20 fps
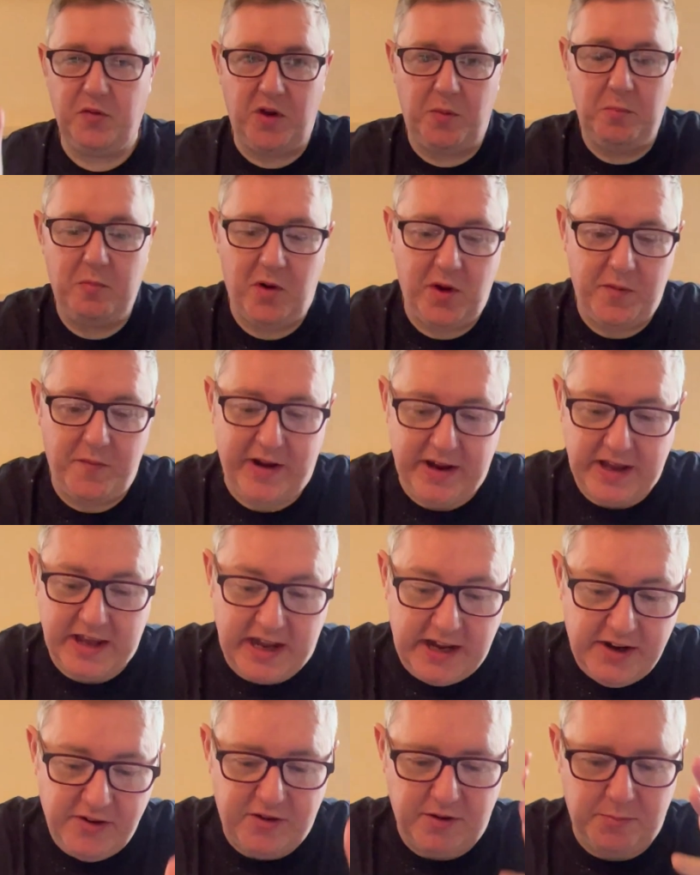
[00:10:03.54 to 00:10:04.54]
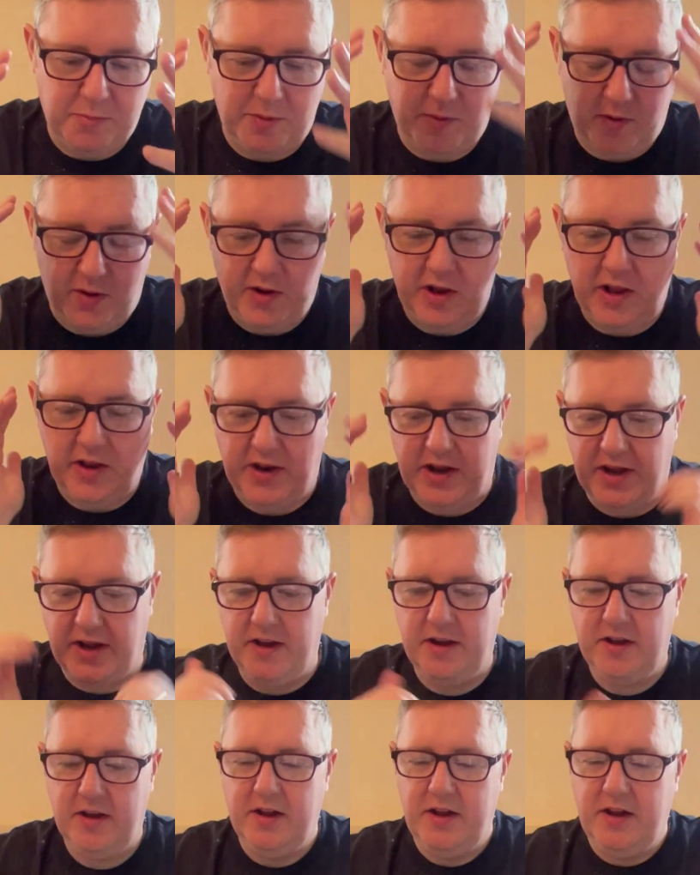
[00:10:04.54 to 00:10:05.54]
on my vacation, on my holiday,
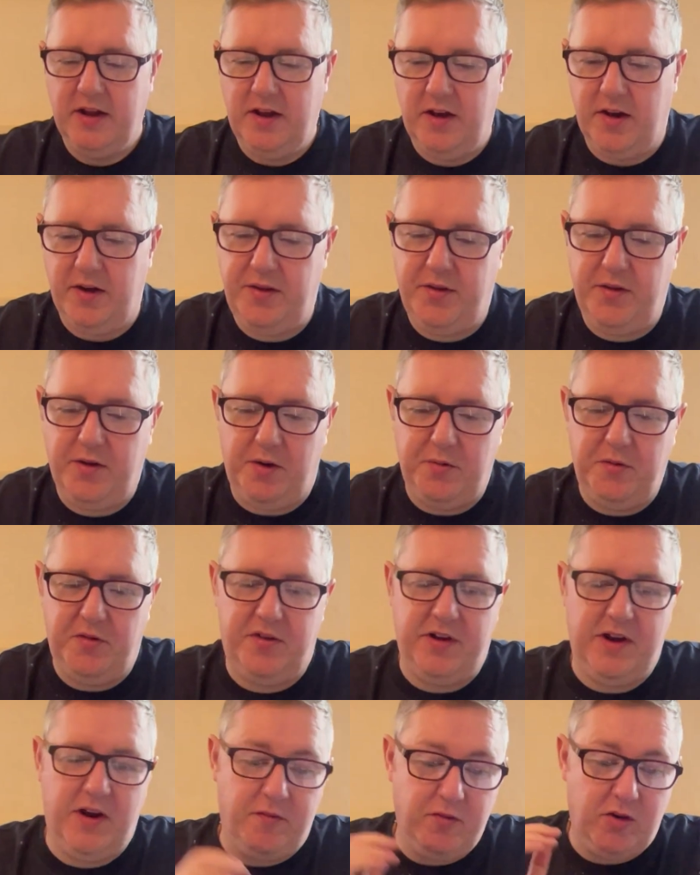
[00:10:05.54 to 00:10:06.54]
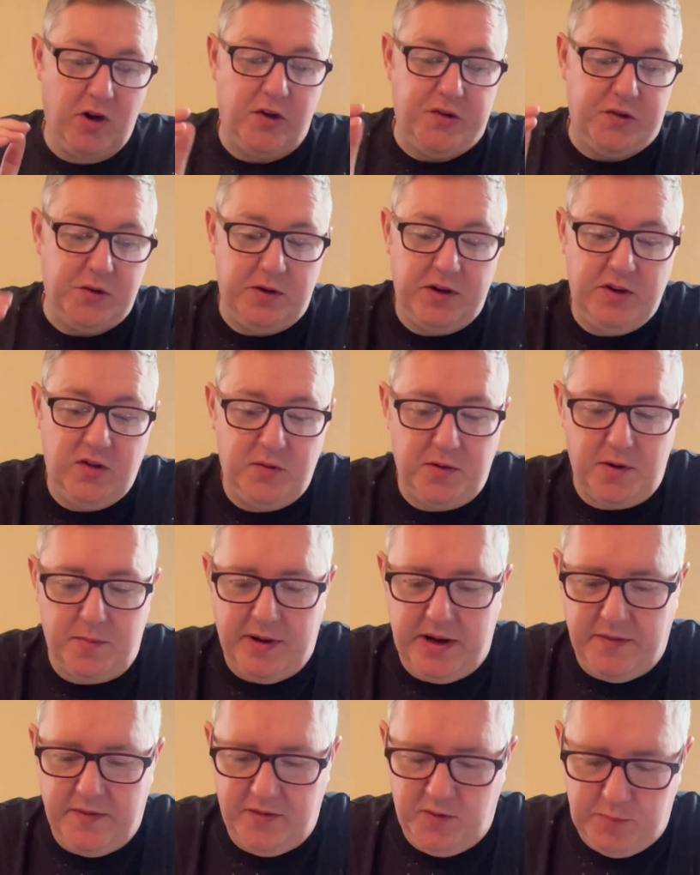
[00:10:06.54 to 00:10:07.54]
I thought I was saying, I've got to do an interview
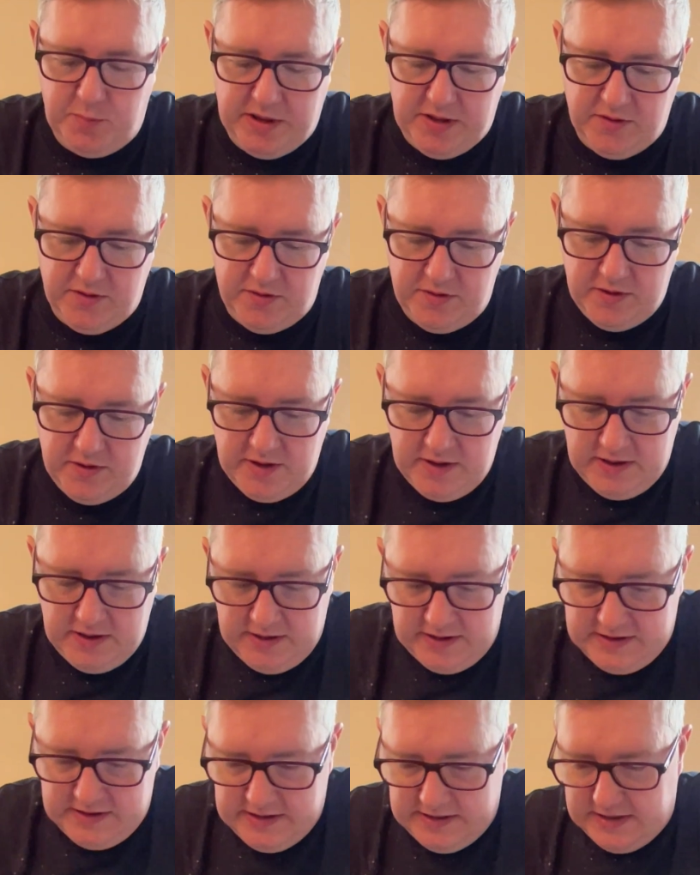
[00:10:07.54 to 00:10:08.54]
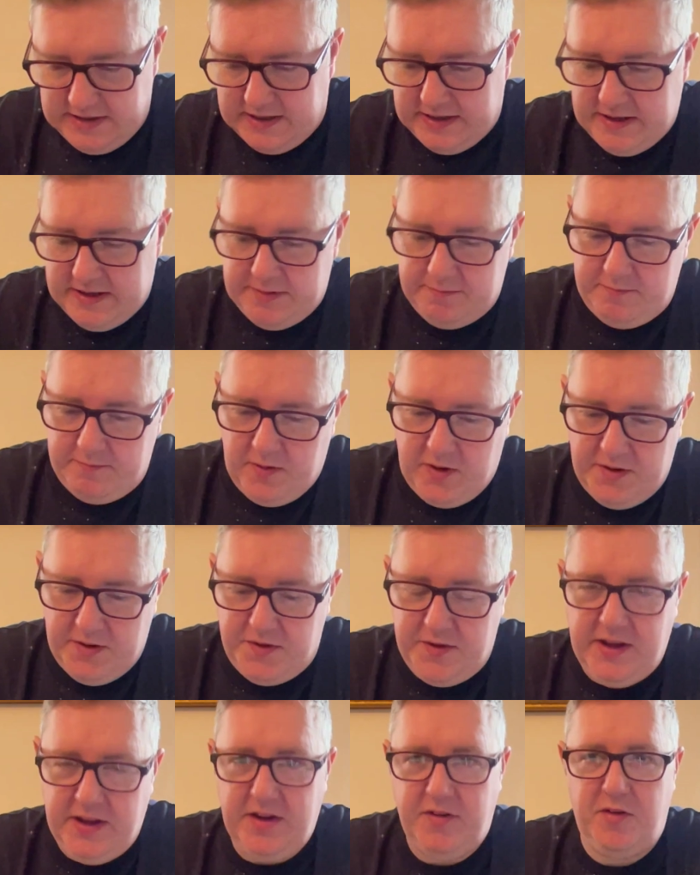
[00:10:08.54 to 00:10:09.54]
about this because I
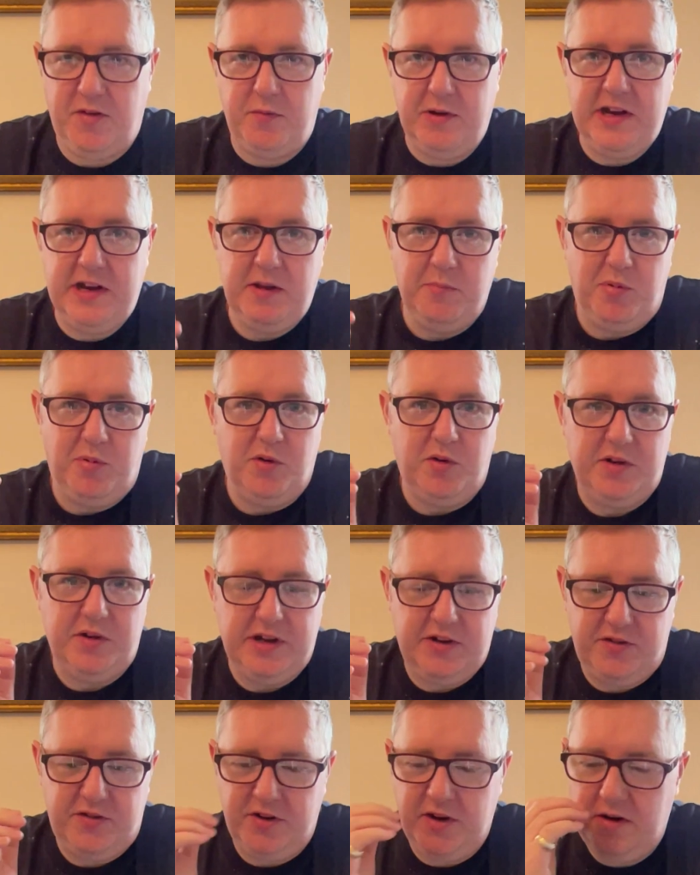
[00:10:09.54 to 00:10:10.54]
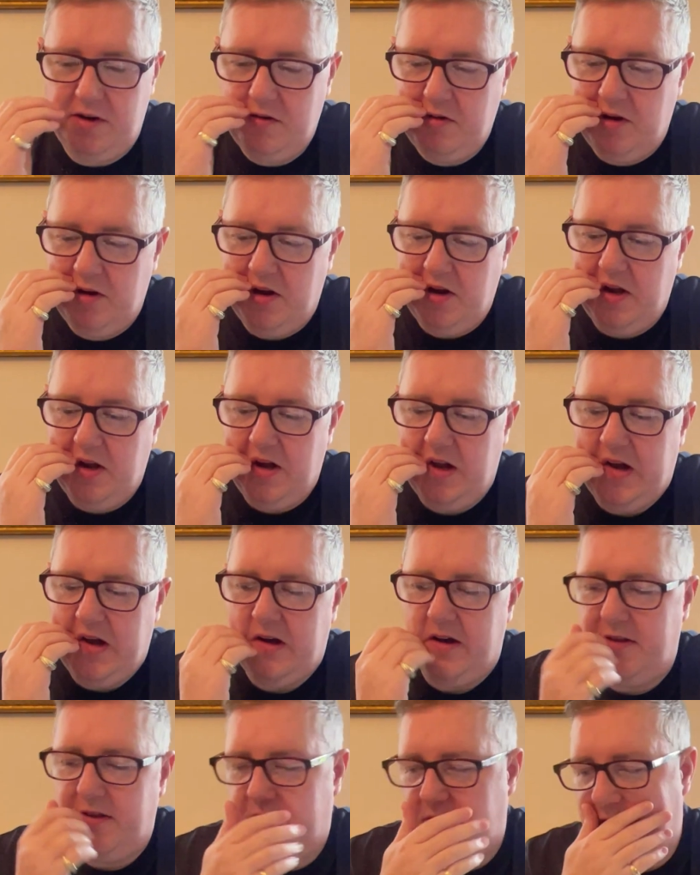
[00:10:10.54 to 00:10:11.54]
think it's a really important issue.
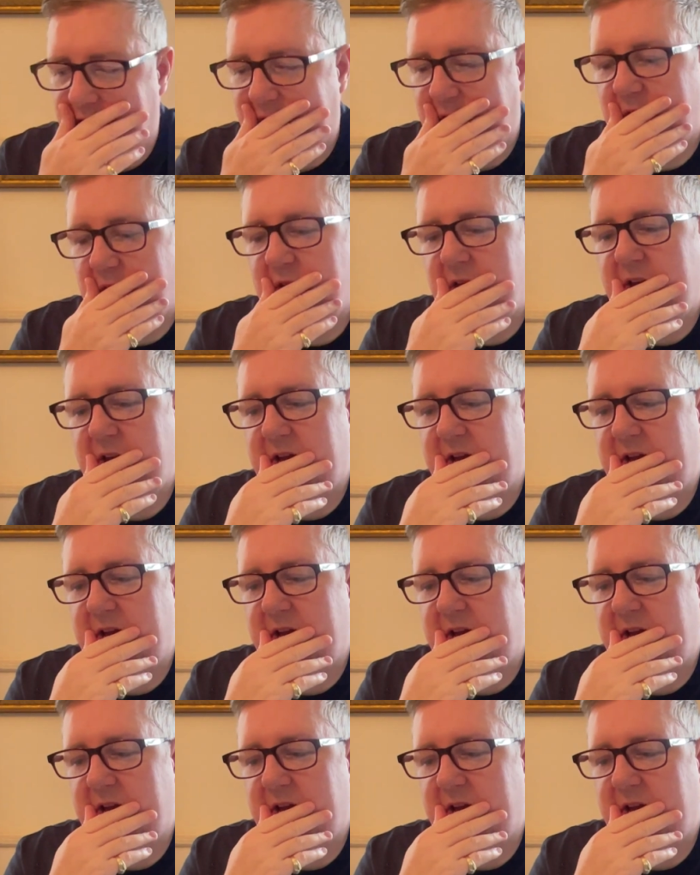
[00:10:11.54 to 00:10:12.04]
I think